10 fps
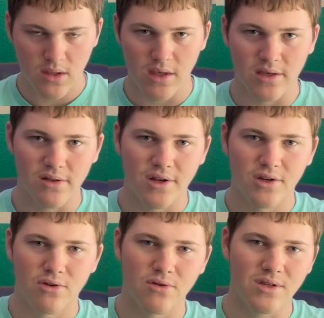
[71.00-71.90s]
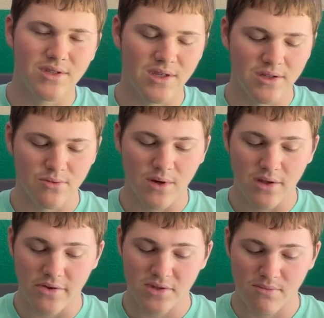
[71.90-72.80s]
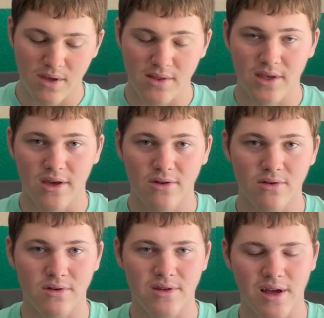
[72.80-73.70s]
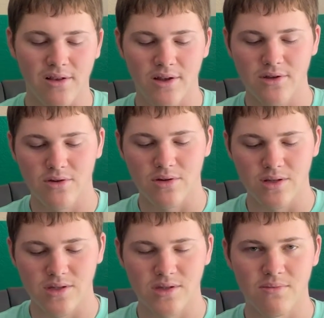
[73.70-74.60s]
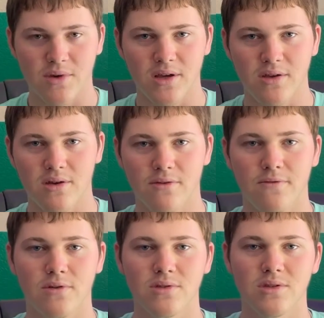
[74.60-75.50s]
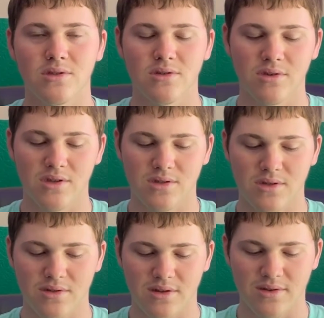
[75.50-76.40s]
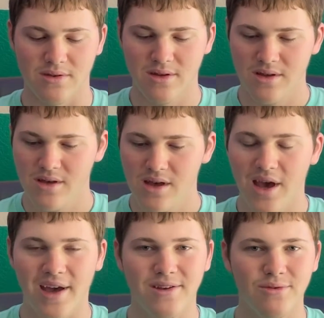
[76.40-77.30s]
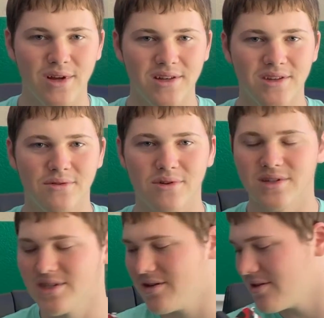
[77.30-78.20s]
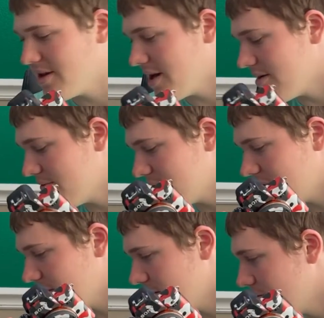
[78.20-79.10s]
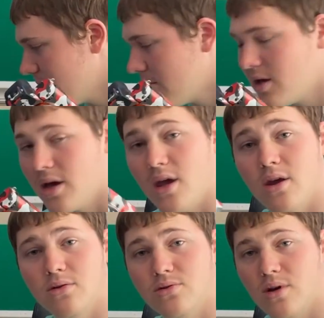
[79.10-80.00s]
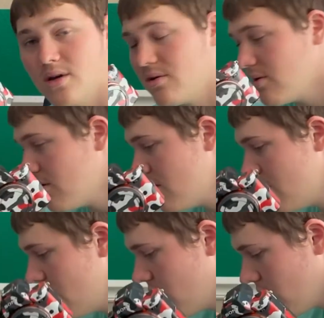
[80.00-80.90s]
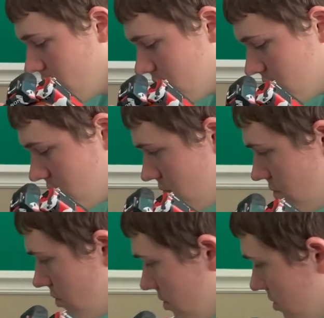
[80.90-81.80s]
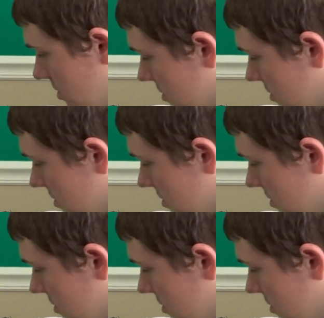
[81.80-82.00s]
lot of creasing as well. That was the main thing. I had a lot of creases in my first installation, and I knew what I did wrong, so I didn't have a hair dryer or a tool